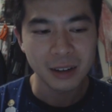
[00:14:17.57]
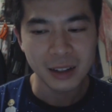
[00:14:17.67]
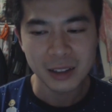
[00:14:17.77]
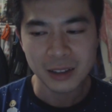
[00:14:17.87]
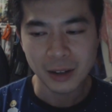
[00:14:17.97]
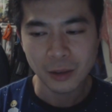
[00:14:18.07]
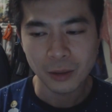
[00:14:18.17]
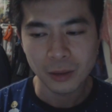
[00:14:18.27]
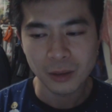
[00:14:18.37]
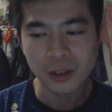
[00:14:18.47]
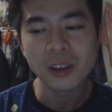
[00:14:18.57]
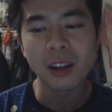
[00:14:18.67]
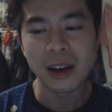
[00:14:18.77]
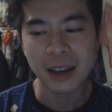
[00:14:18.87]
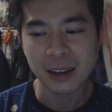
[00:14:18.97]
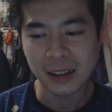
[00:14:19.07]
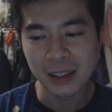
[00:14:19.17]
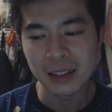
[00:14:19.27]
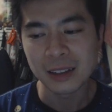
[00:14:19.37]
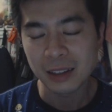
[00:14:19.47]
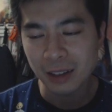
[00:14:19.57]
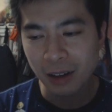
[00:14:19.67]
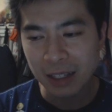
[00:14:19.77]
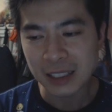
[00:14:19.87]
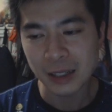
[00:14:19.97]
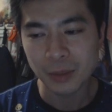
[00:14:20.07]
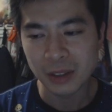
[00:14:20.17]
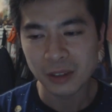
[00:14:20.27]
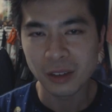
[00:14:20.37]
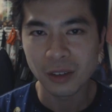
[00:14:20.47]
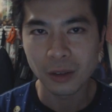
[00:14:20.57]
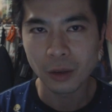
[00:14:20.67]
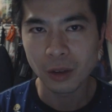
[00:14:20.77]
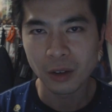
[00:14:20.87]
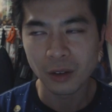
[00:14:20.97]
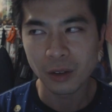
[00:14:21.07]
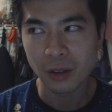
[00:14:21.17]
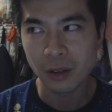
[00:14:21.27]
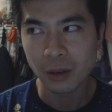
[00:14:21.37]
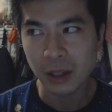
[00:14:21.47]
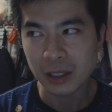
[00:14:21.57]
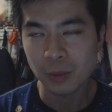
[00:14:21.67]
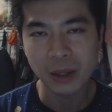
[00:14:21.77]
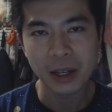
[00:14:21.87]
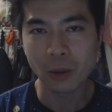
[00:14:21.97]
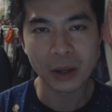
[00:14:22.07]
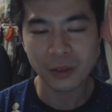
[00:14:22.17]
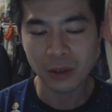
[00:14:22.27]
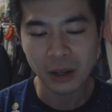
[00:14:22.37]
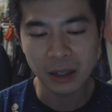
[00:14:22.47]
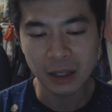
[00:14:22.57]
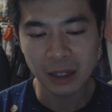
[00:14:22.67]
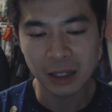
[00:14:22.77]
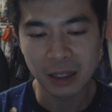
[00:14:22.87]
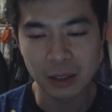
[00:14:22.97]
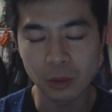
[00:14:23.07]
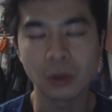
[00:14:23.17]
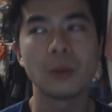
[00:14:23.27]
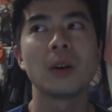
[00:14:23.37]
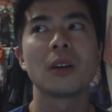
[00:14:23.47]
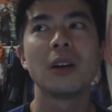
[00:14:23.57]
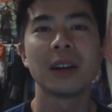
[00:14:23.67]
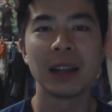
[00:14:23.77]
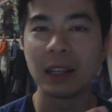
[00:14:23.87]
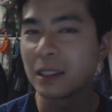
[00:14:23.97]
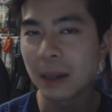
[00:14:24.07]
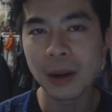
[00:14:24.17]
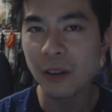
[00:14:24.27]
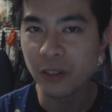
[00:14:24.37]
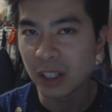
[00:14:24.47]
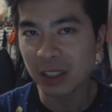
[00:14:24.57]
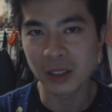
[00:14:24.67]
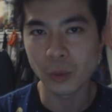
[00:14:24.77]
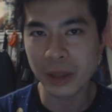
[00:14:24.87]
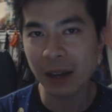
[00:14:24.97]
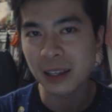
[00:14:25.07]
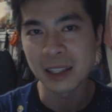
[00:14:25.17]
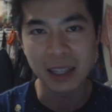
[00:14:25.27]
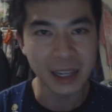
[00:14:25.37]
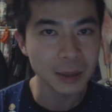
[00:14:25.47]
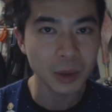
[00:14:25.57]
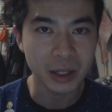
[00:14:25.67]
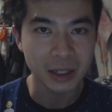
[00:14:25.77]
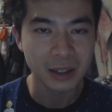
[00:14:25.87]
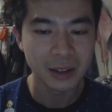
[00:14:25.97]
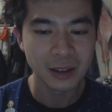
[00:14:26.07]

And he's like, you're lying. And then the guy sent him the let's play or whatever, and then he's, oh my god, and he somehow finished it without killing anybody.